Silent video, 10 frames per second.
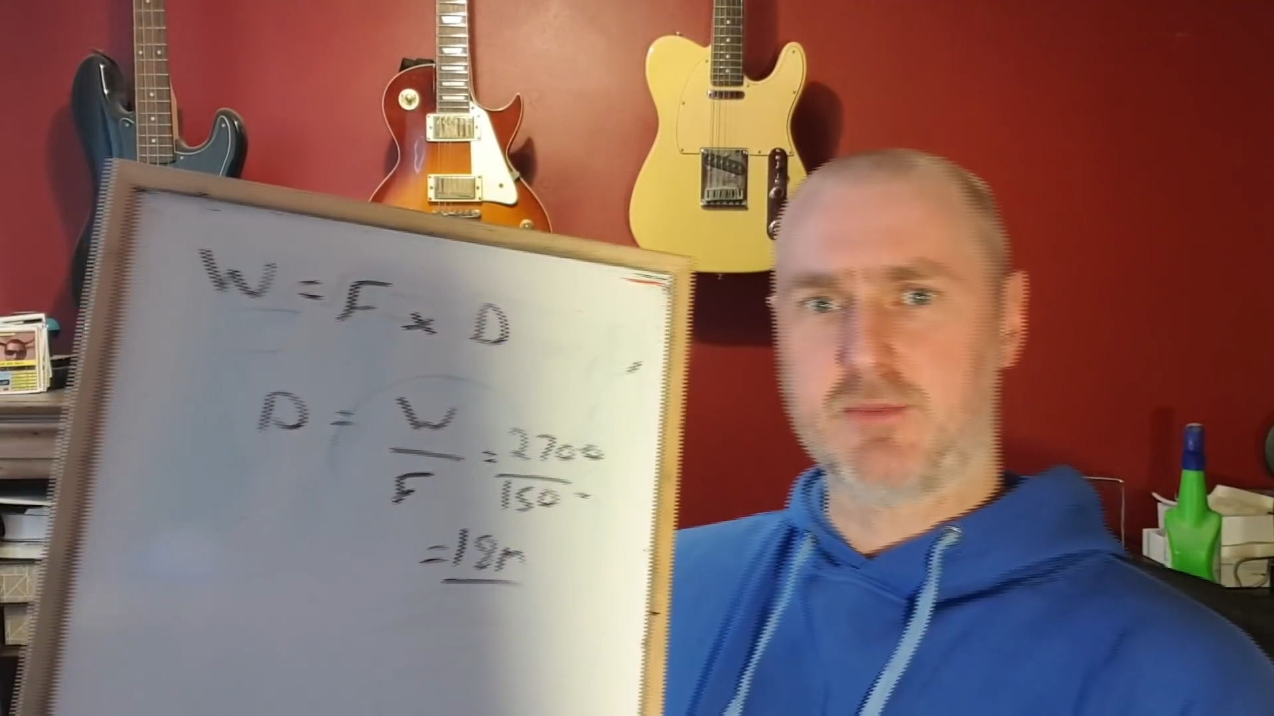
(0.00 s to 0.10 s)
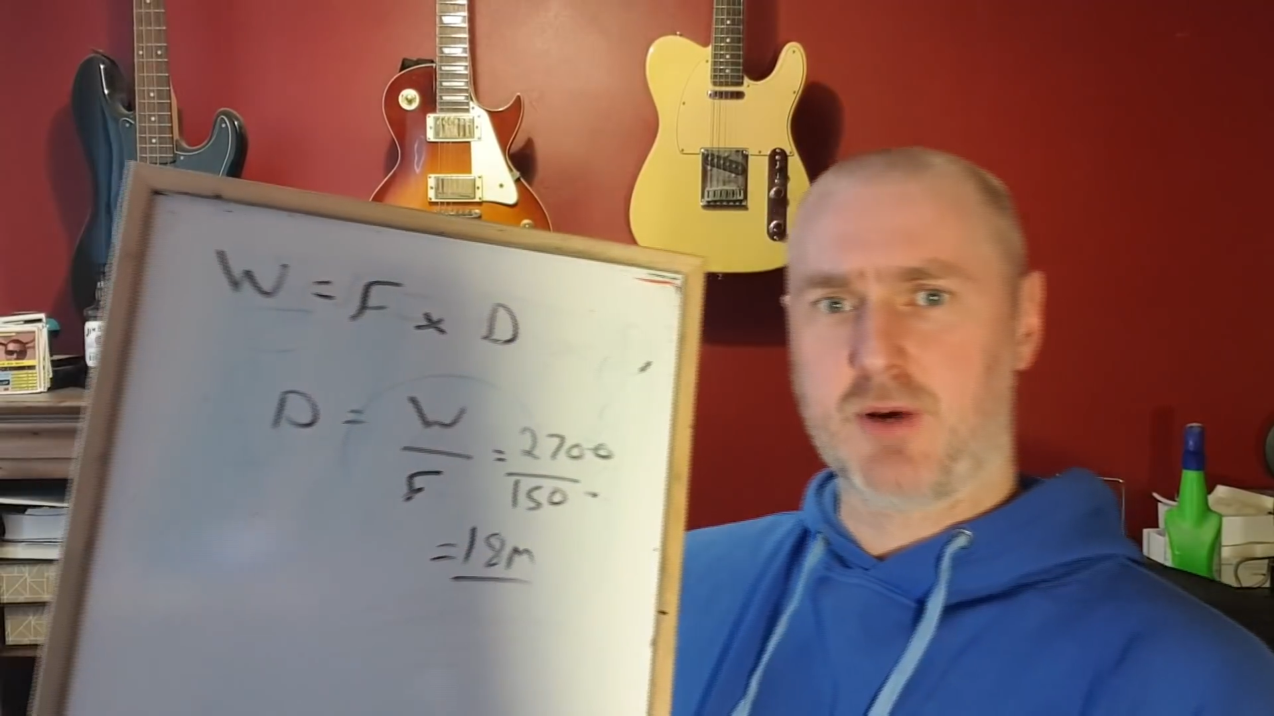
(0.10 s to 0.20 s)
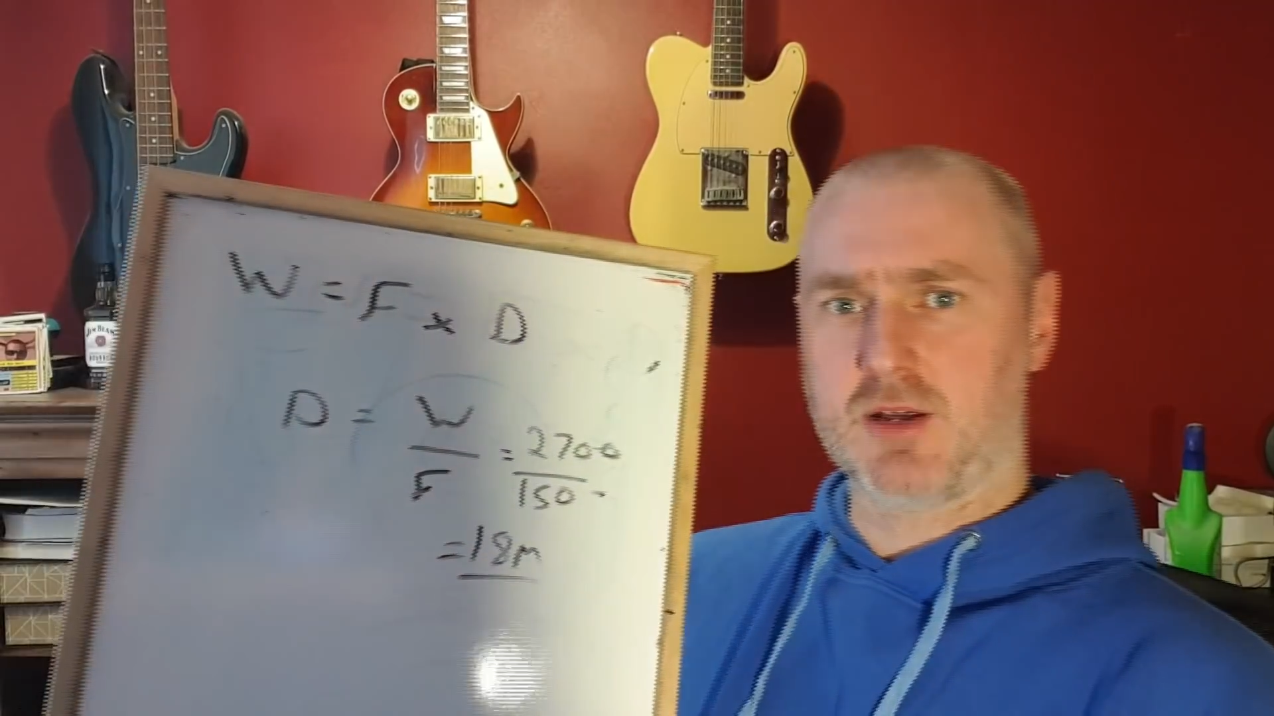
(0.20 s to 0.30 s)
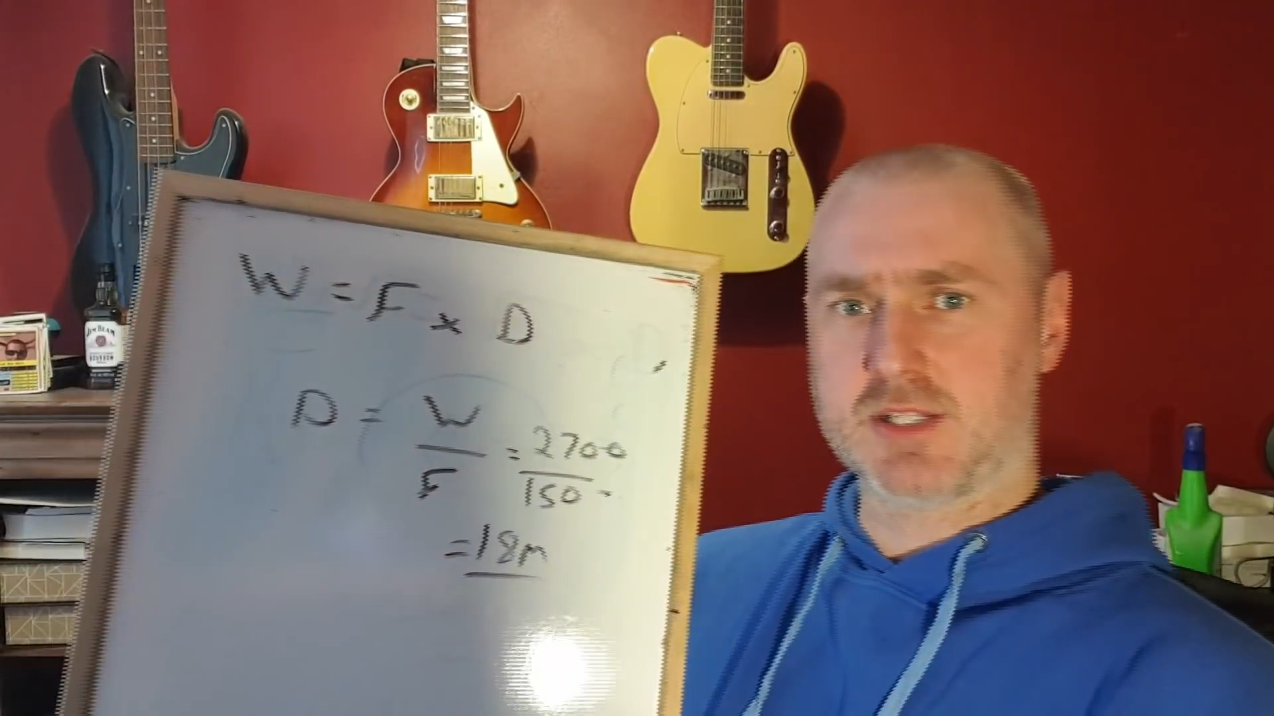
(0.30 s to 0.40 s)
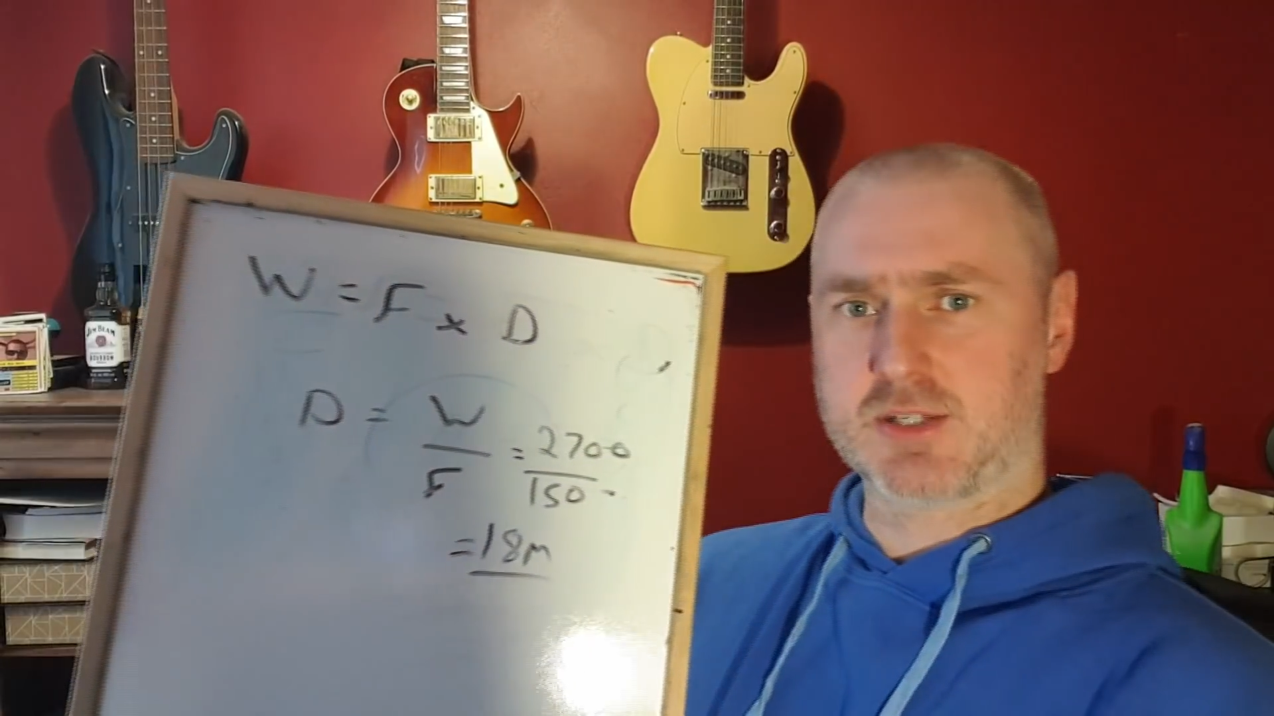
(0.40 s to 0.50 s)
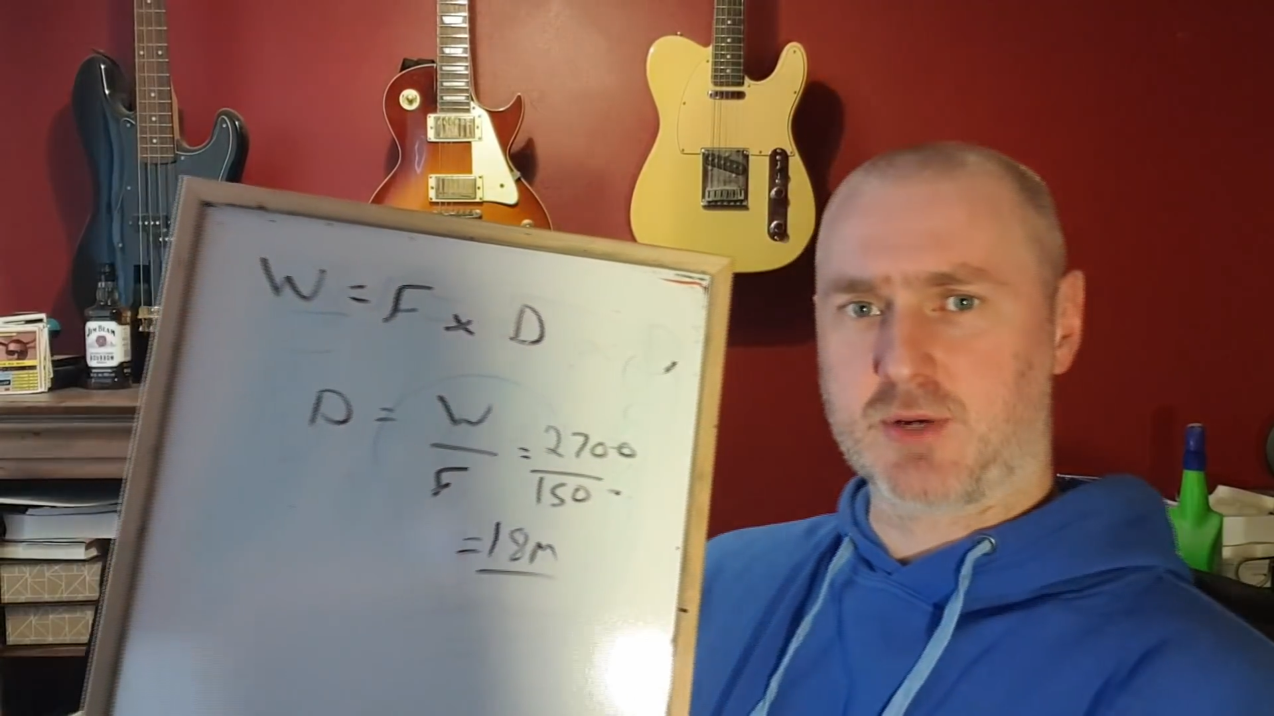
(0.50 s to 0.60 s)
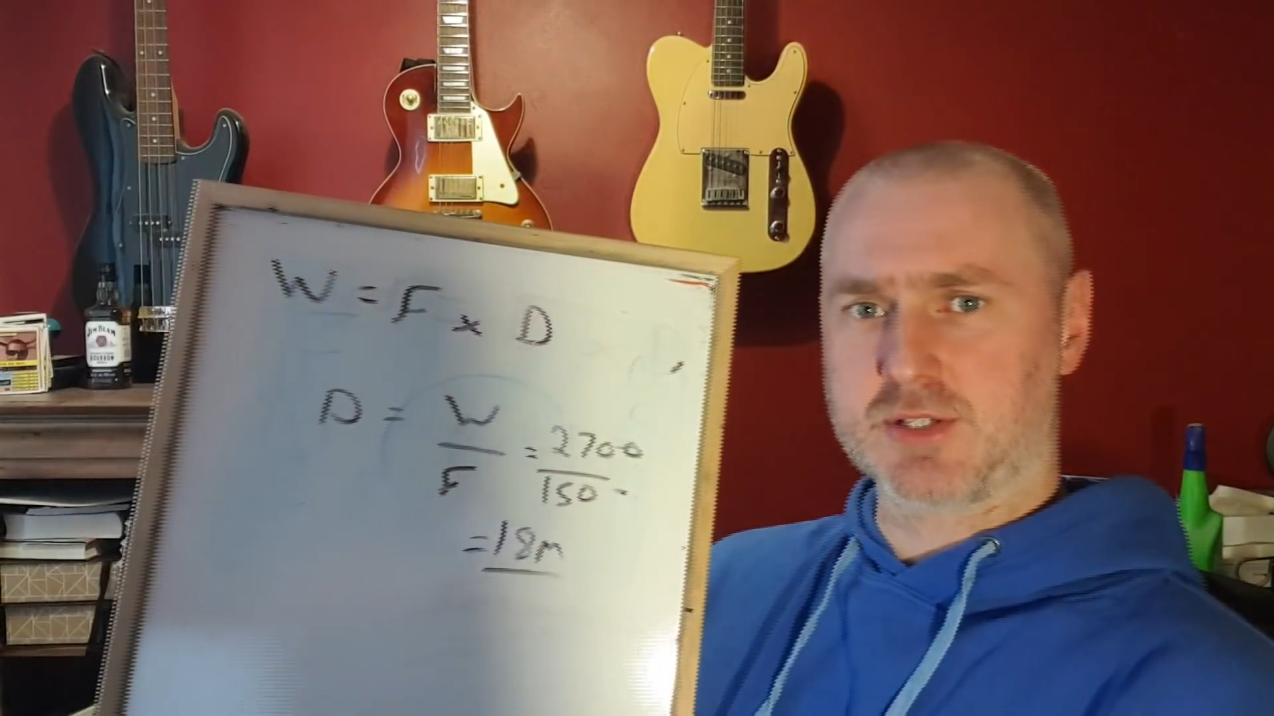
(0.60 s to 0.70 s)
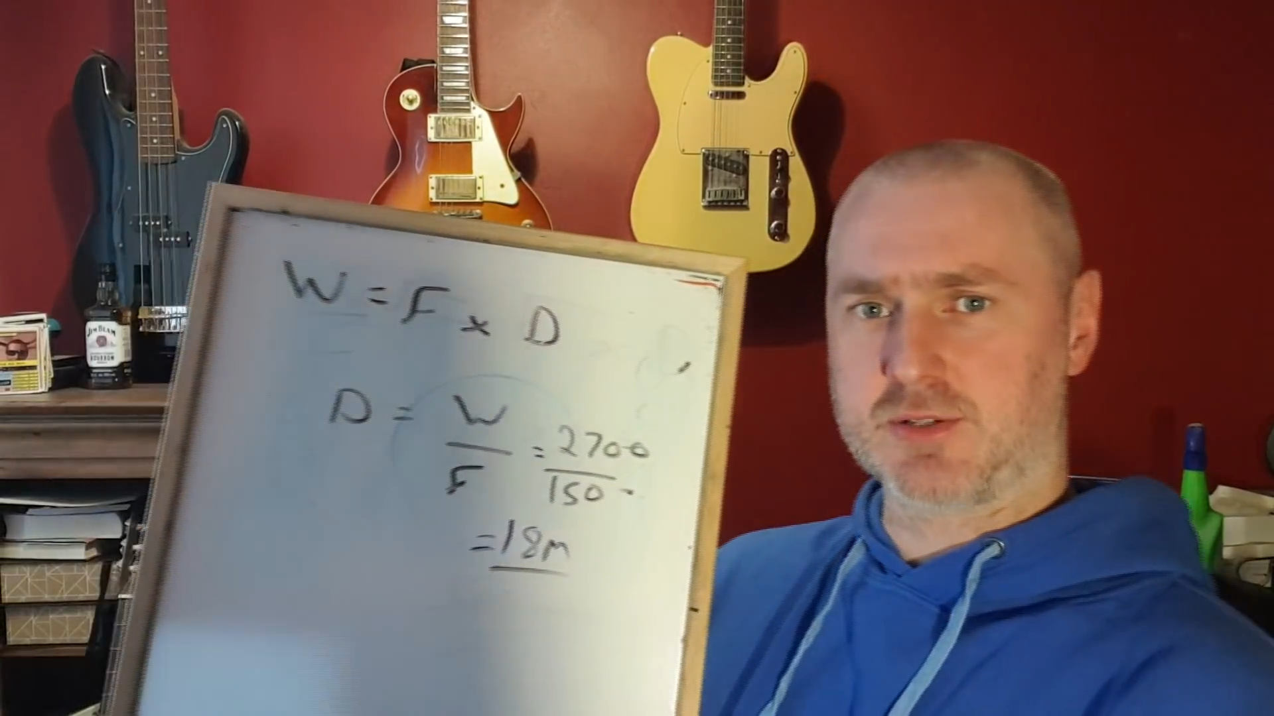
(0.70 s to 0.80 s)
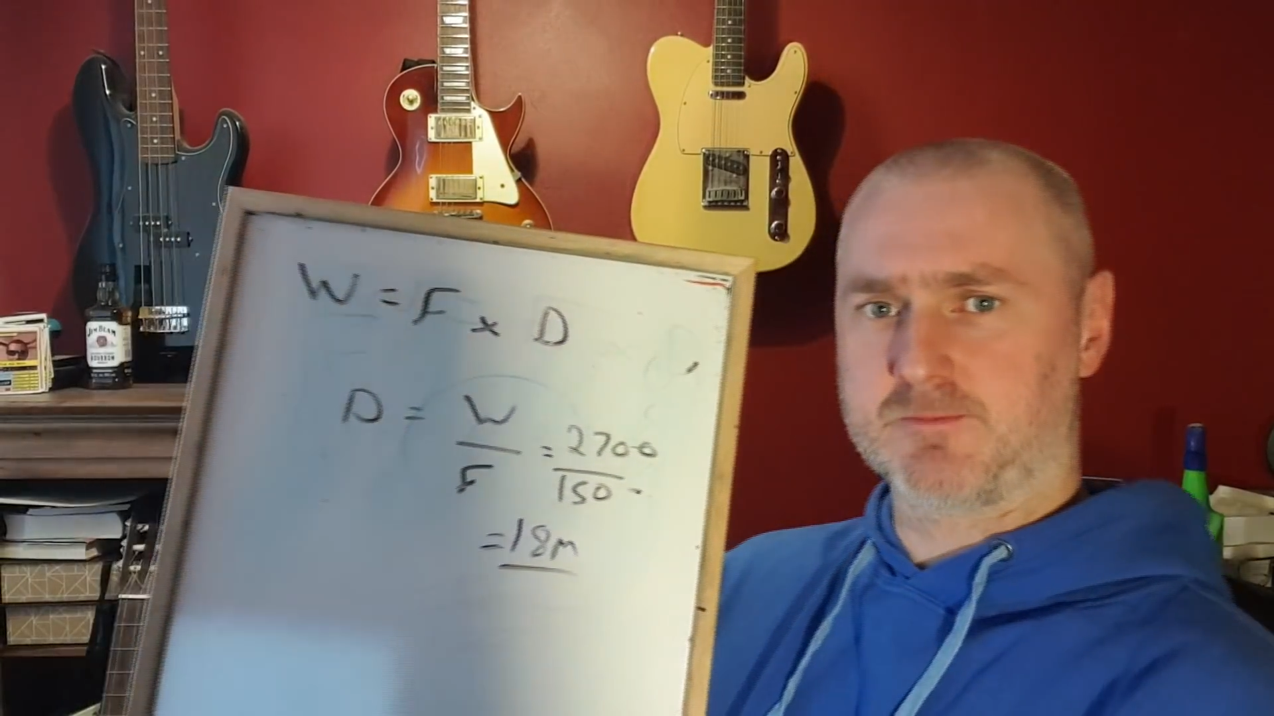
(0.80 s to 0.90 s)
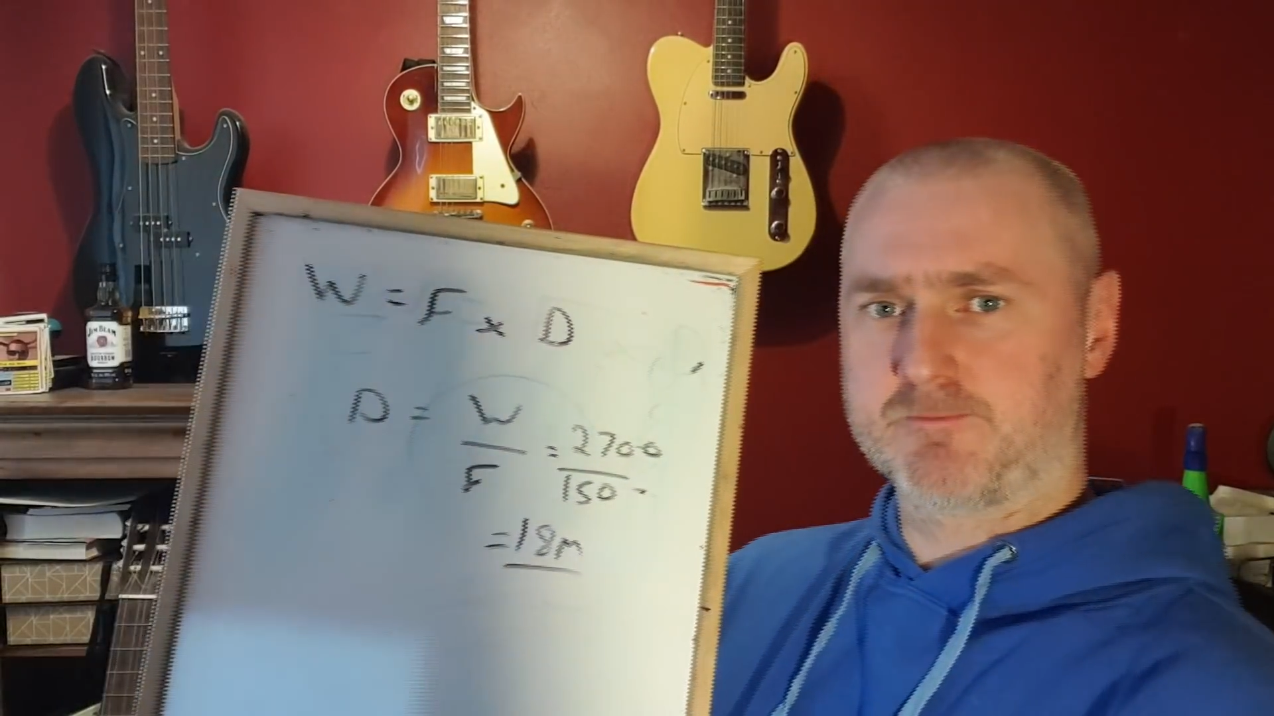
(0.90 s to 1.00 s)
part of this
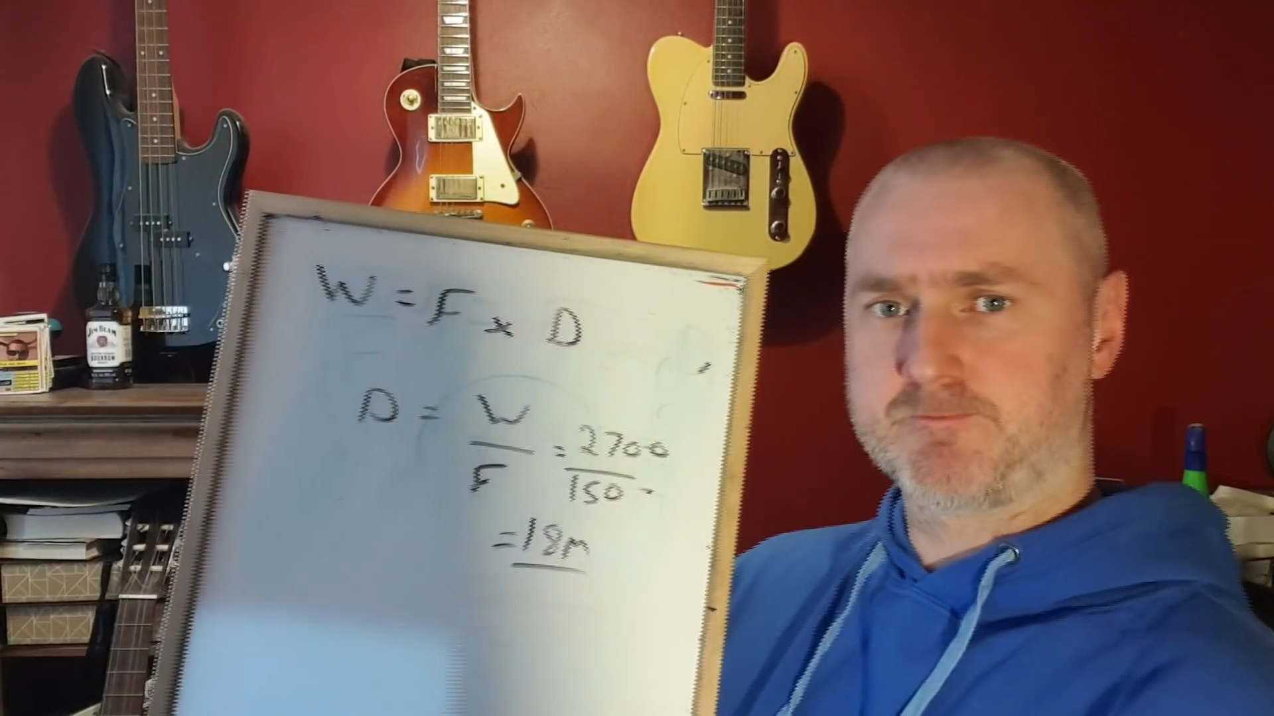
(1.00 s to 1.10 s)
question.